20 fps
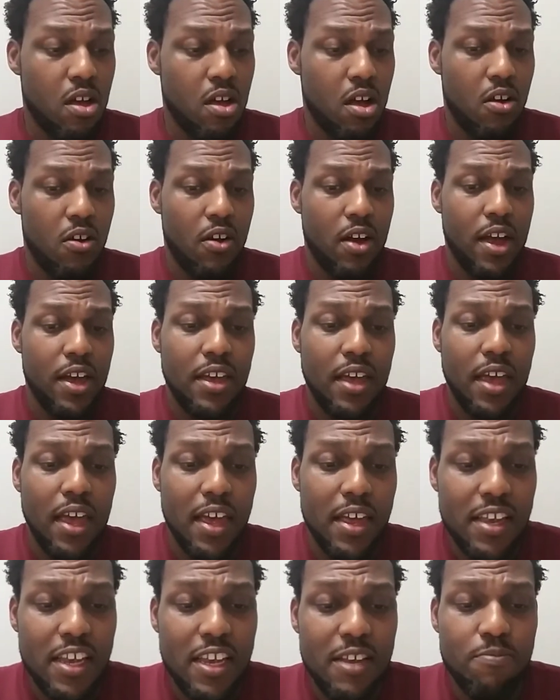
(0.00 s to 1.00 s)
All right.
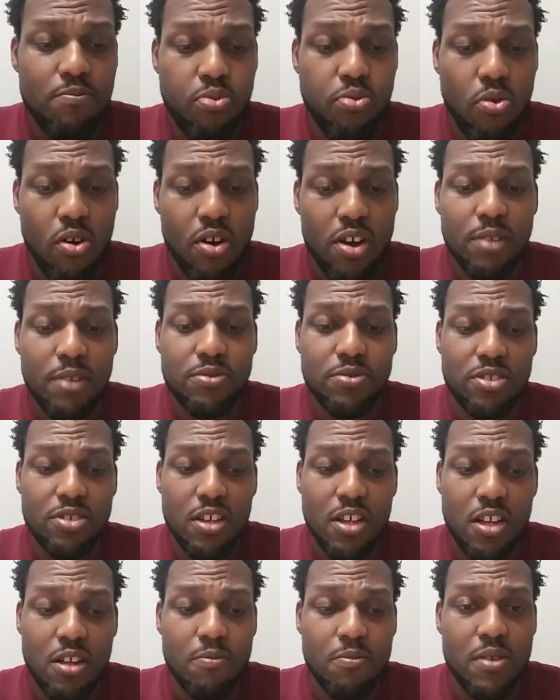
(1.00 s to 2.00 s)
And he
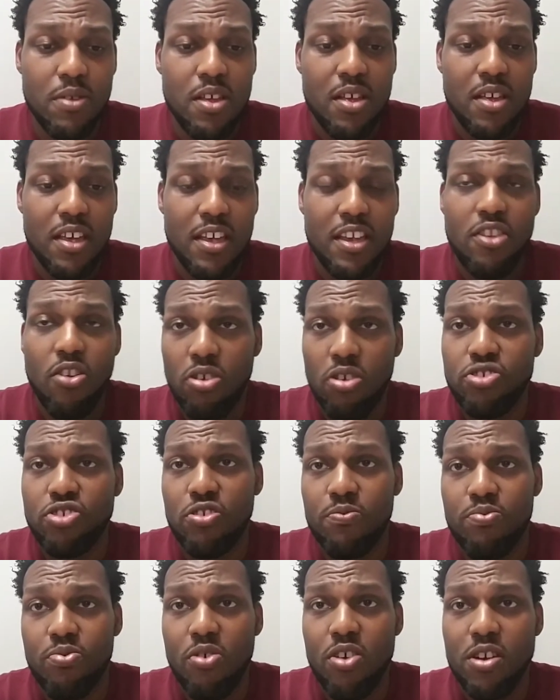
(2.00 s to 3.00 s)
also
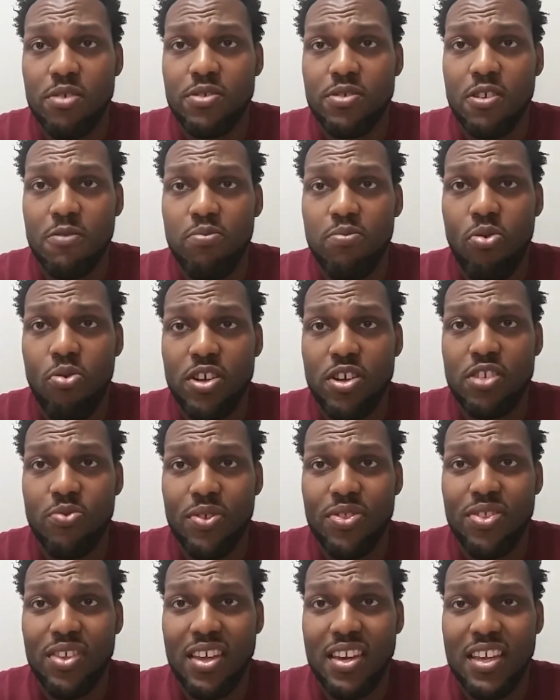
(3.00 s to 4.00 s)
brought up some
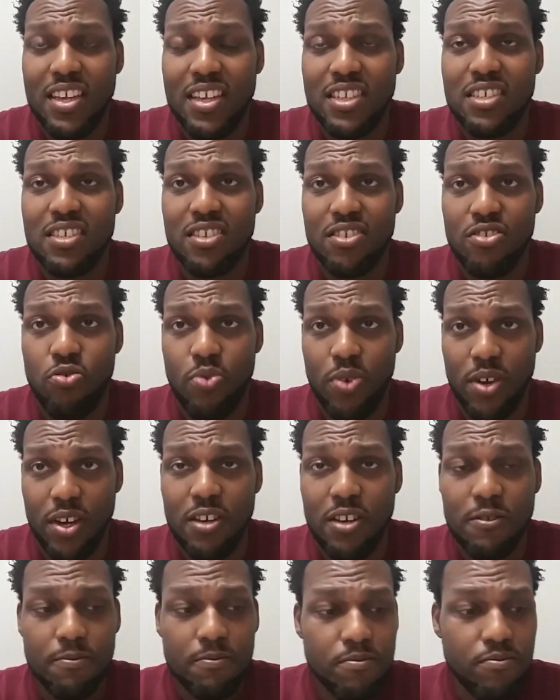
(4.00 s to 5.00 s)
points within his
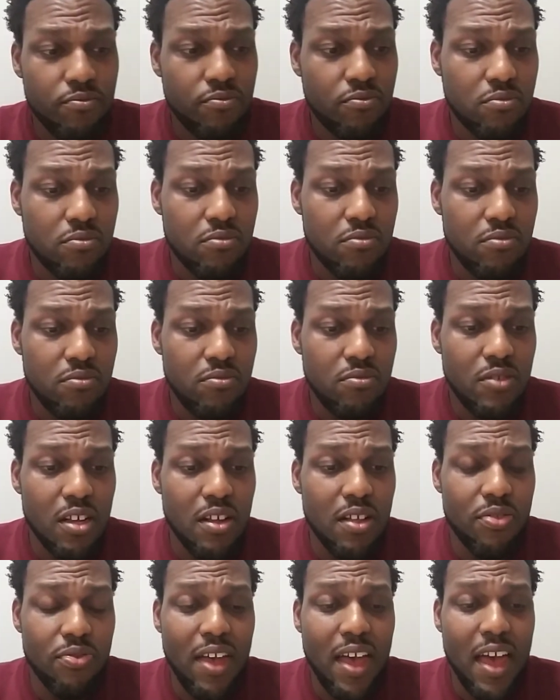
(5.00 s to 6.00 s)
tweet
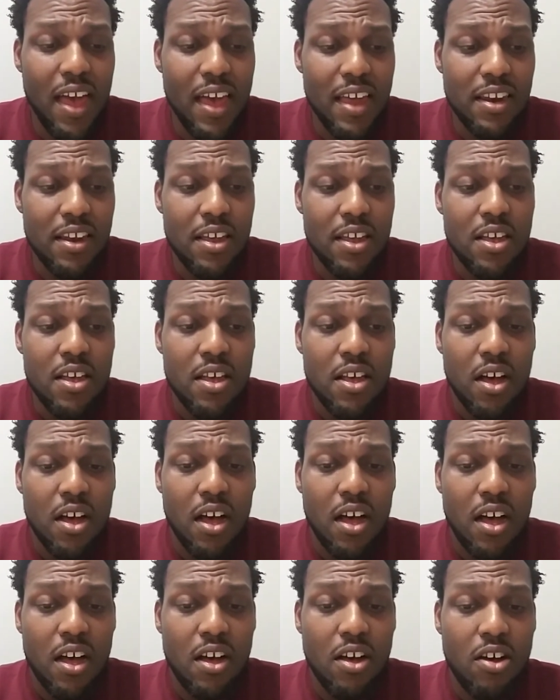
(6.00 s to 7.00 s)
that
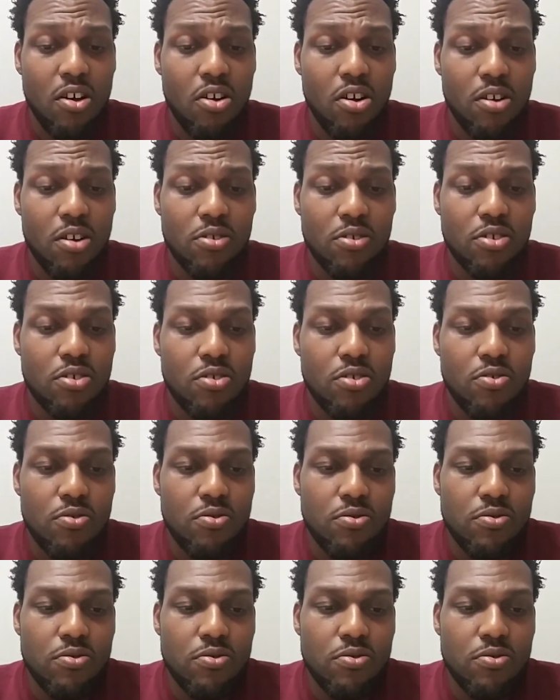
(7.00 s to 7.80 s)
are